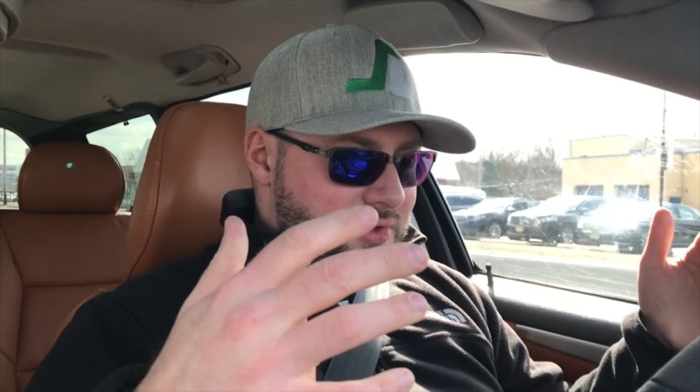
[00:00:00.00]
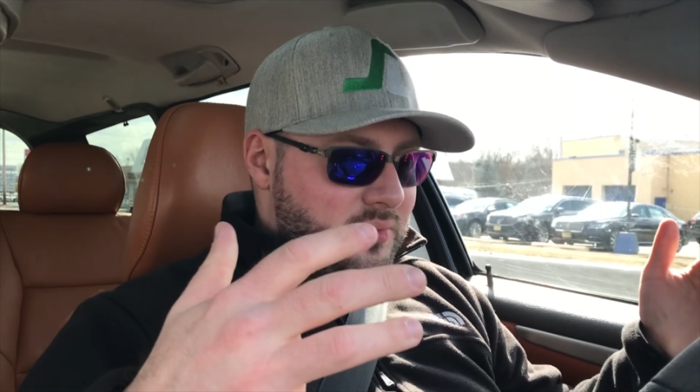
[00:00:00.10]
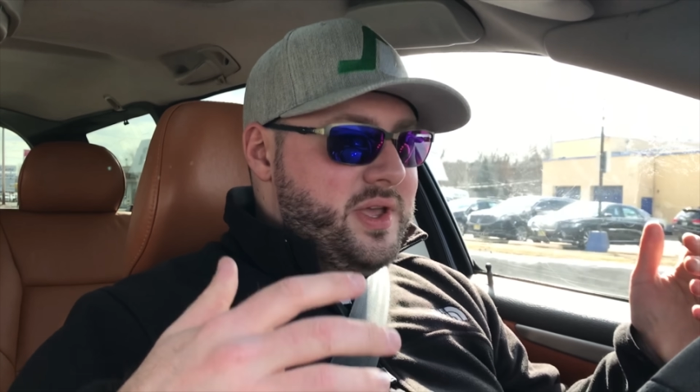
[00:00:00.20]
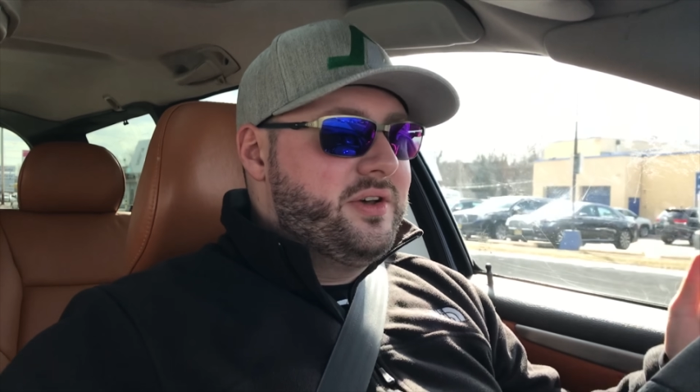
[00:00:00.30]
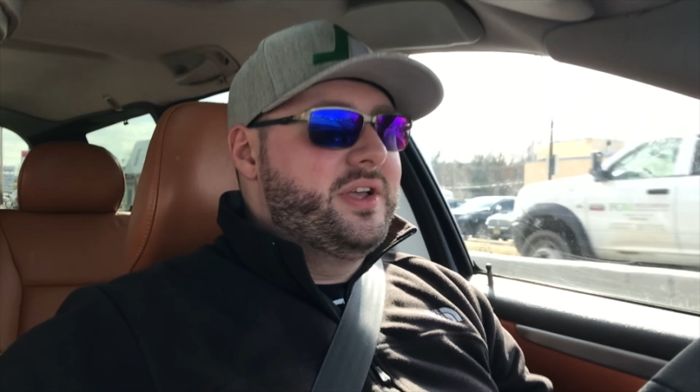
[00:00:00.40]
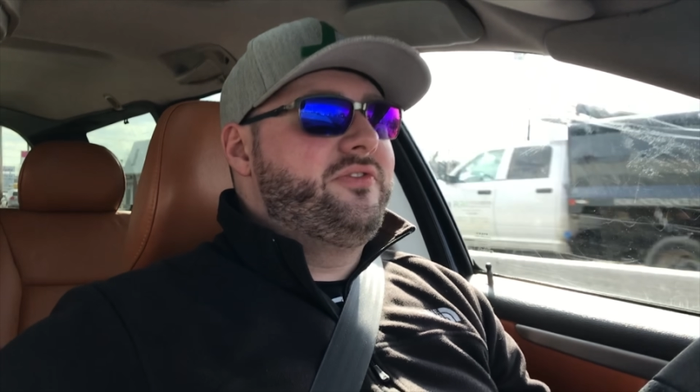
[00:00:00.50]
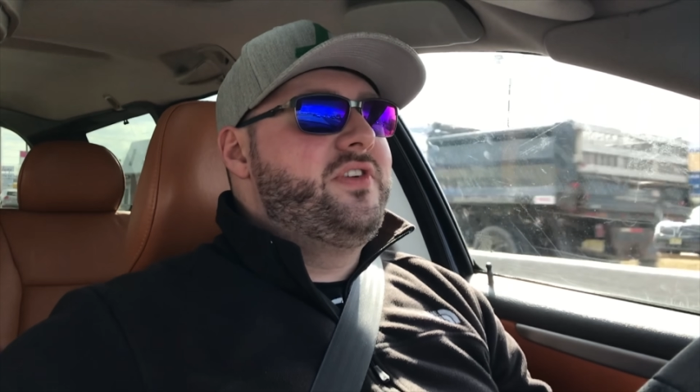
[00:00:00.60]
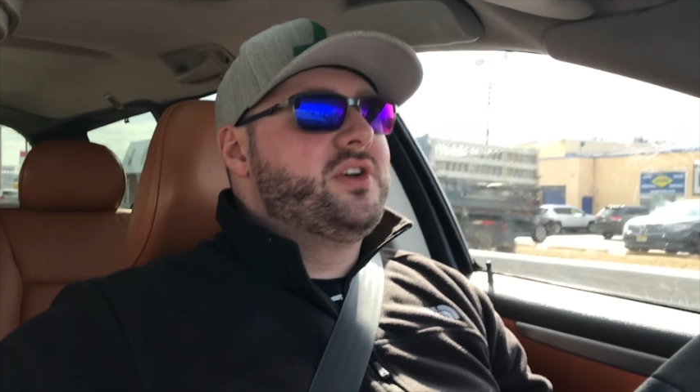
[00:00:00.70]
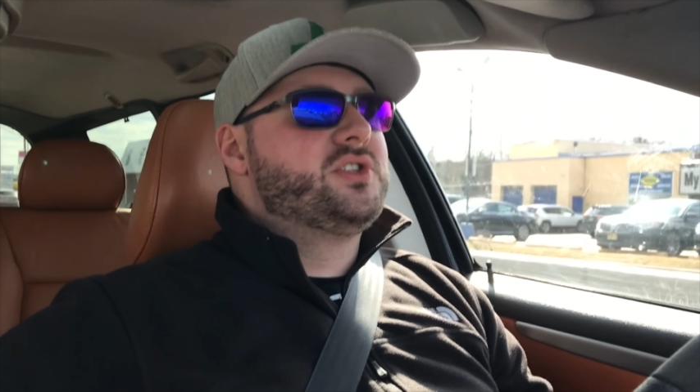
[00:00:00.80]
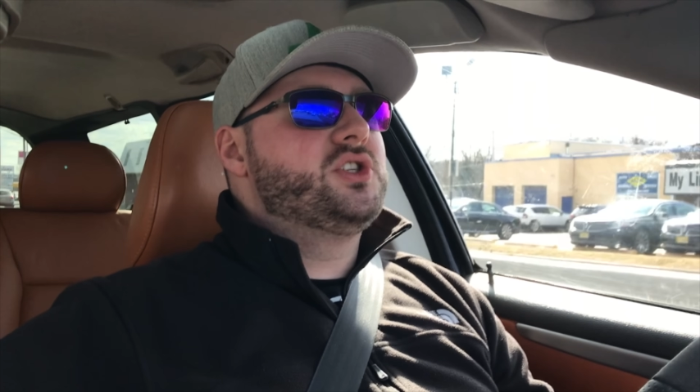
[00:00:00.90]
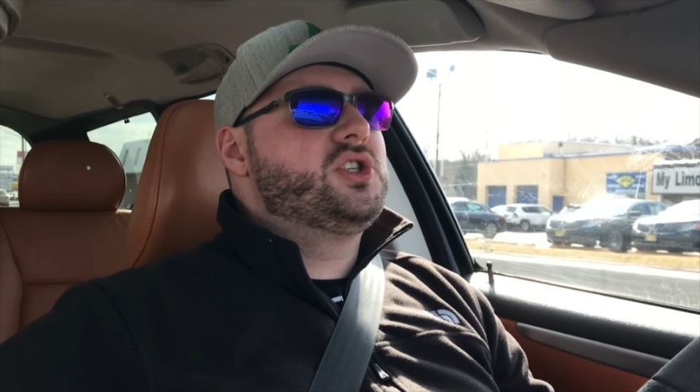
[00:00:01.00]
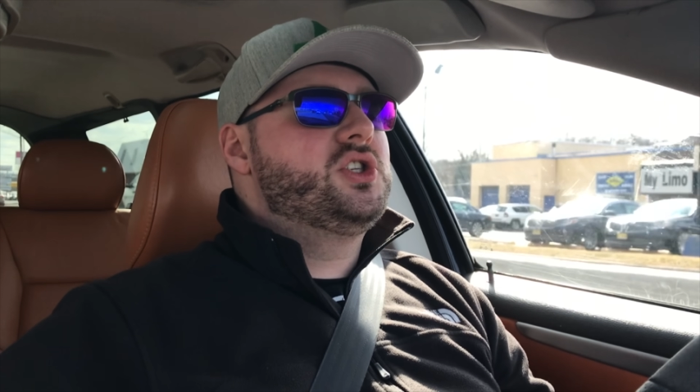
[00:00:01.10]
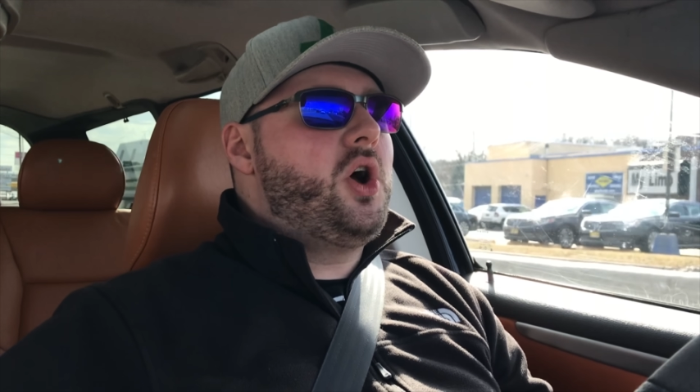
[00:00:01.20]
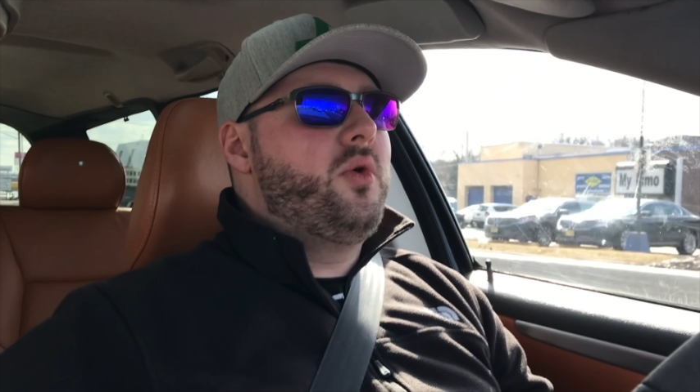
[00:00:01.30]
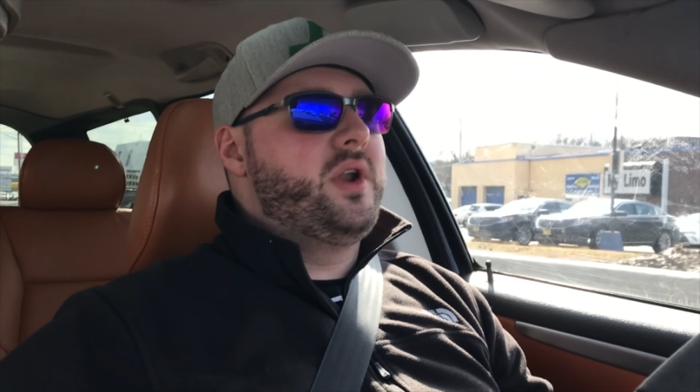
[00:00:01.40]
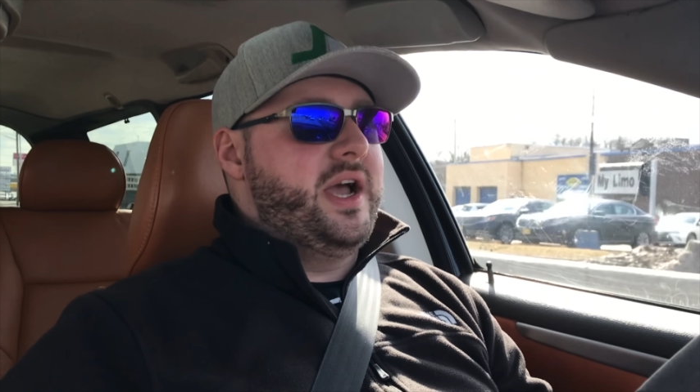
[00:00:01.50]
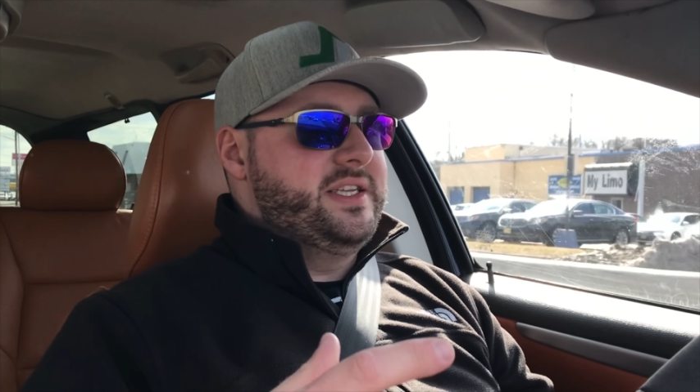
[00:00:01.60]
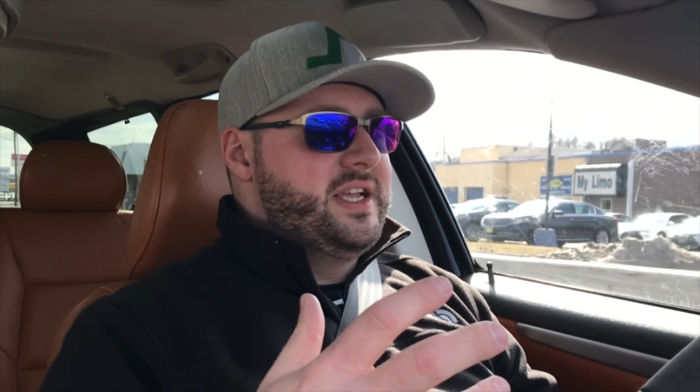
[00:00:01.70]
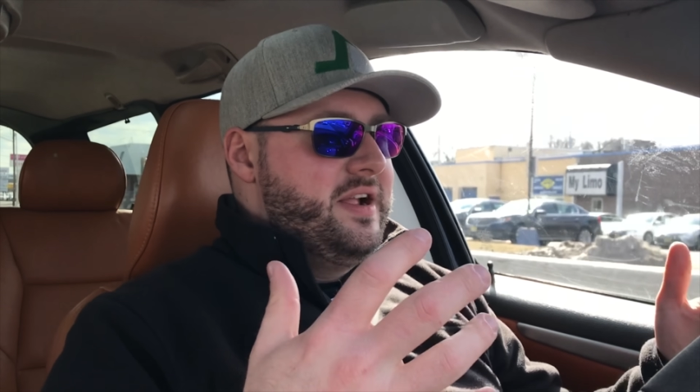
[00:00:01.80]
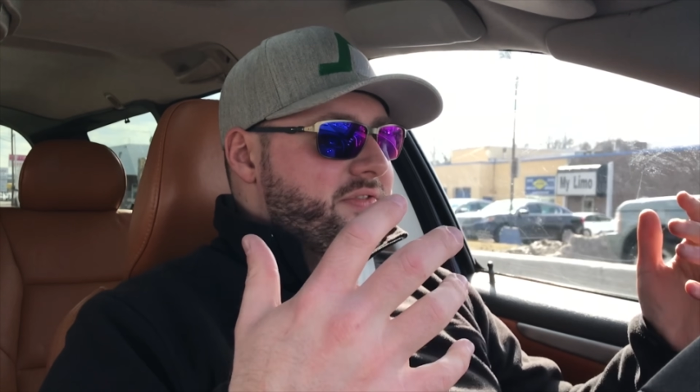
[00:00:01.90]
The wheel feels so nice.